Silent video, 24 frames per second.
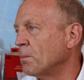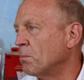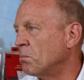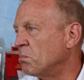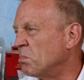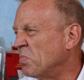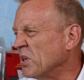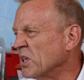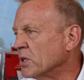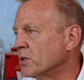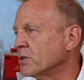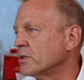
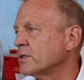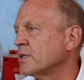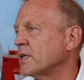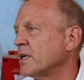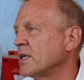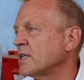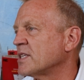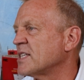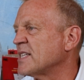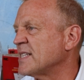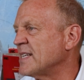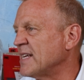build
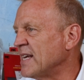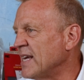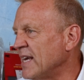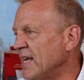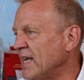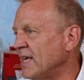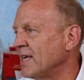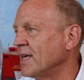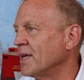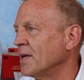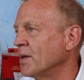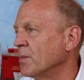a
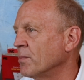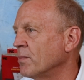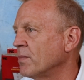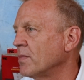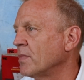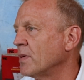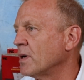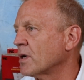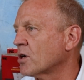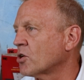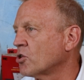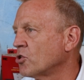
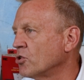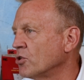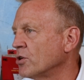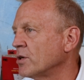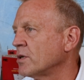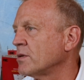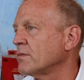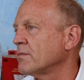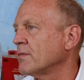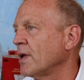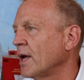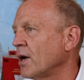team, a
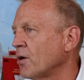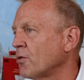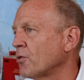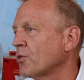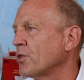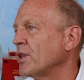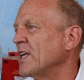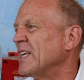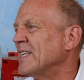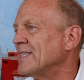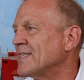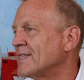good,
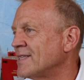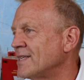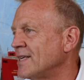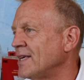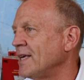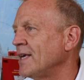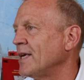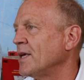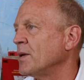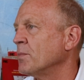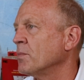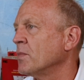healthy
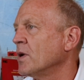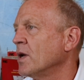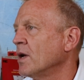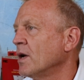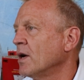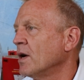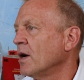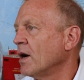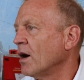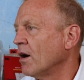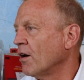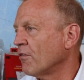team
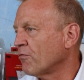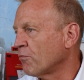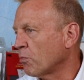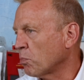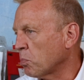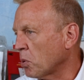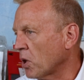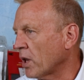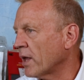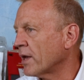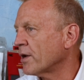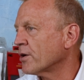of
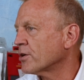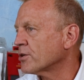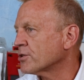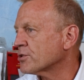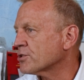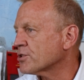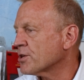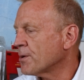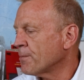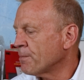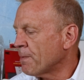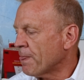
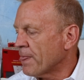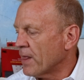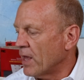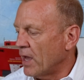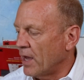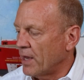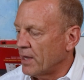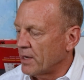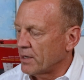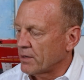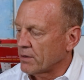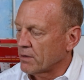players.
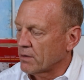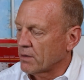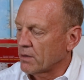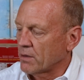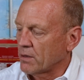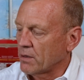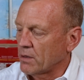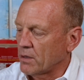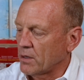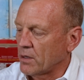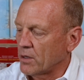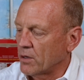
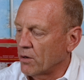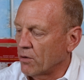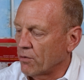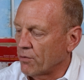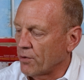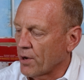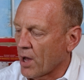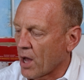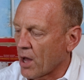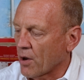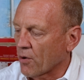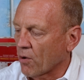And, you know,
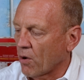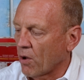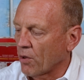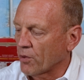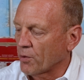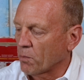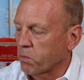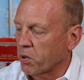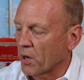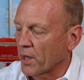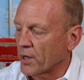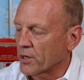not all
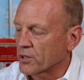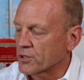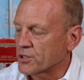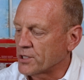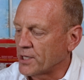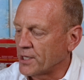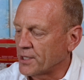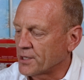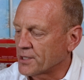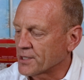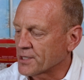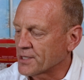the players
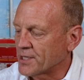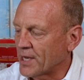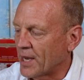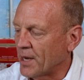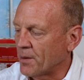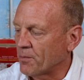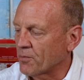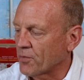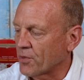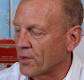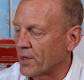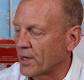eat the
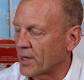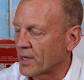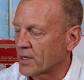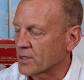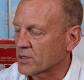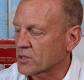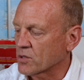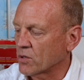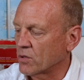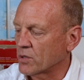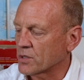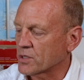same thing.
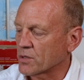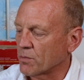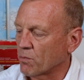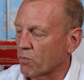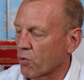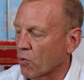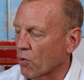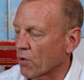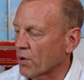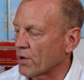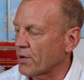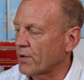So it's
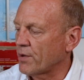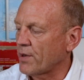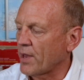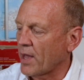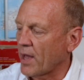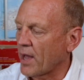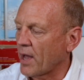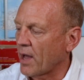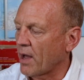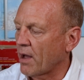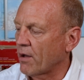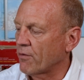important to
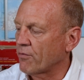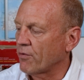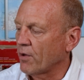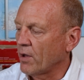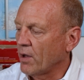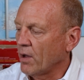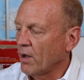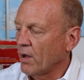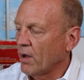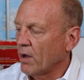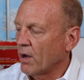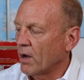have
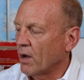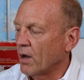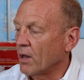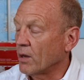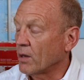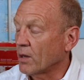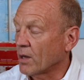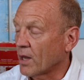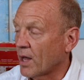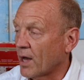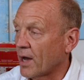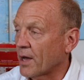a
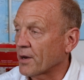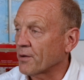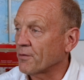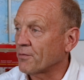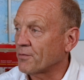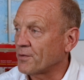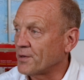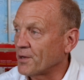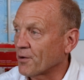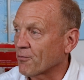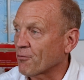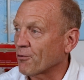lot
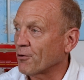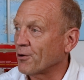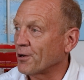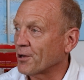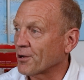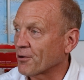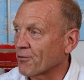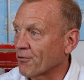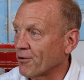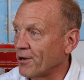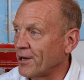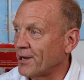of different
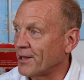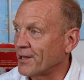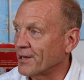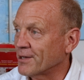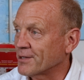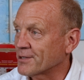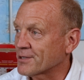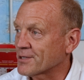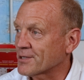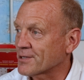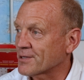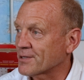
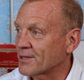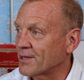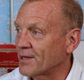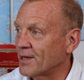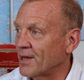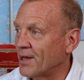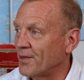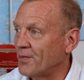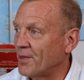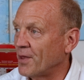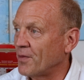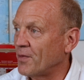ingredients,
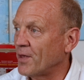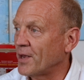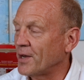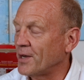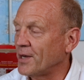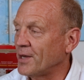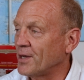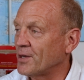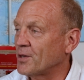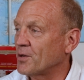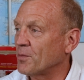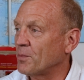and then they
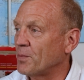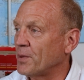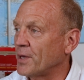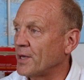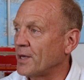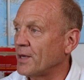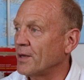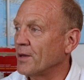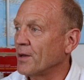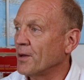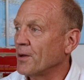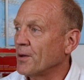need to
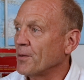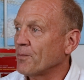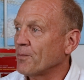be